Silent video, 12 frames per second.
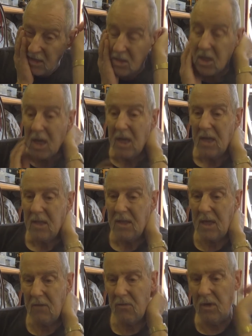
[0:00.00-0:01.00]
is
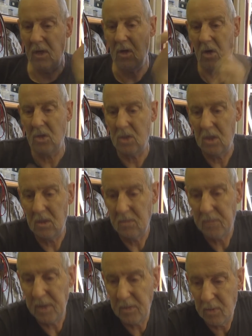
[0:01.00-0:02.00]
they've realised that
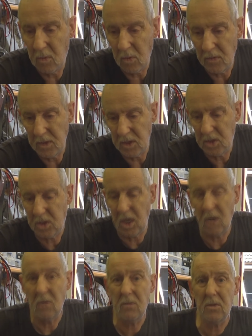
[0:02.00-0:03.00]
people want these
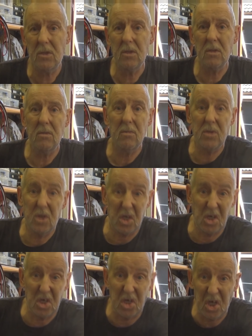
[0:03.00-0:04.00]
stoves,
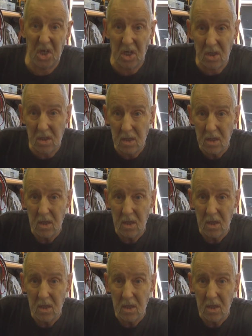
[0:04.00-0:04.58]
particularly in England,